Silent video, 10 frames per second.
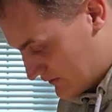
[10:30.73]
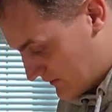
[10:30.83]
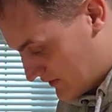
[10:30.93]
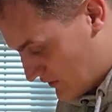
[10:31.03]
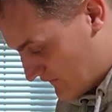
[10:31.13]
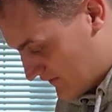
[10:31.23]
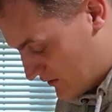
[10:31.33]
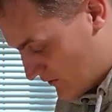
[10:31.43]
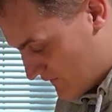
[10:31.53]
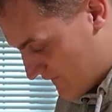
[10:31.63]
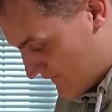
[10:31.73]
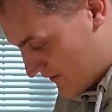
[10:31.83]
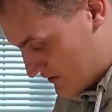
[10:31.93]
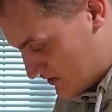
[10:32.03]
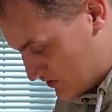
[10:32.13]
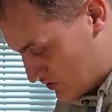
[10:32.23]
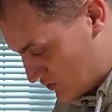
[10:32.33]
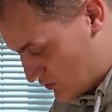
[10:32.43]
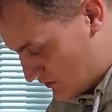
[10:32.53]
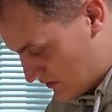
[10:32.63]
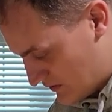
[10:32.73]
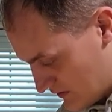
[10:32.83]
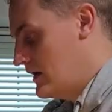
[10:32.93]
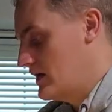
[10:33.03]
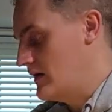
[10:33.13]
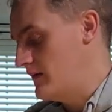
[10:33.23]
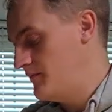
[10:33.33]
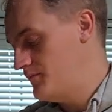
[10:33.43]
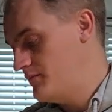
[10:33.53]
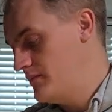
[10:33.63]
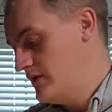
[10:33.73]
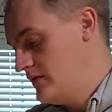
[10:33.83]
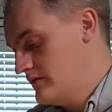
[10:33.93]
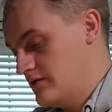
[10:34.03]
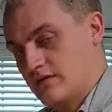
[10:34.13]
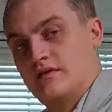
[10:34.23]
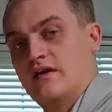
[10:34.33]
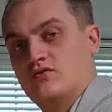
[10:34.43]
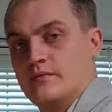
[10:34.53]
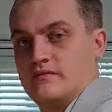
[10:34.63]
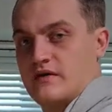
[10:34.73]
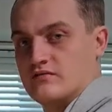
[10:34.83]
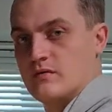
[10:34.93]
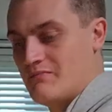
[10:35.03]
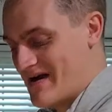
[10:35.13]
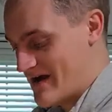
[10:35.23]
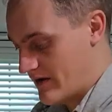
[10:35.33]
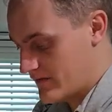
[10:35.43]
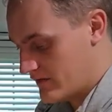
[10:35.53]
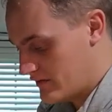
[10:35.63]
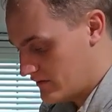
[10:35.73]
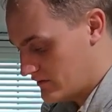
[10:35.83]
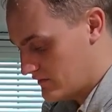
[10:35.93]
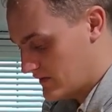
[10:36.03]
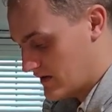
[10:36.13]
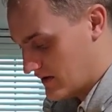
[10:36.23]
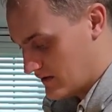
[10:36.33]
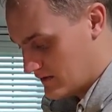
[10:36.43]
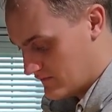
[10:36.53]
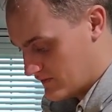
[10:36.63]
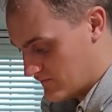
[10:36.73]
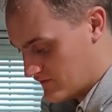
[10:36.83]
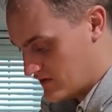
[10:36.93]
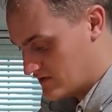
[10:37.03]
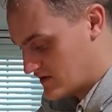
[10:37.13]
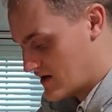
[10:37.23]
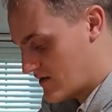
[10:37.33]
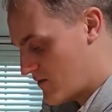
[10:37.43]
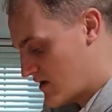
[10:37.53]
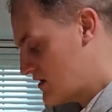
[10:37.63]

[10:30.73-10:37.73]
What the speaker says: I'll be doing a video on very soon. Took a day trip down to Bath with it for the first time,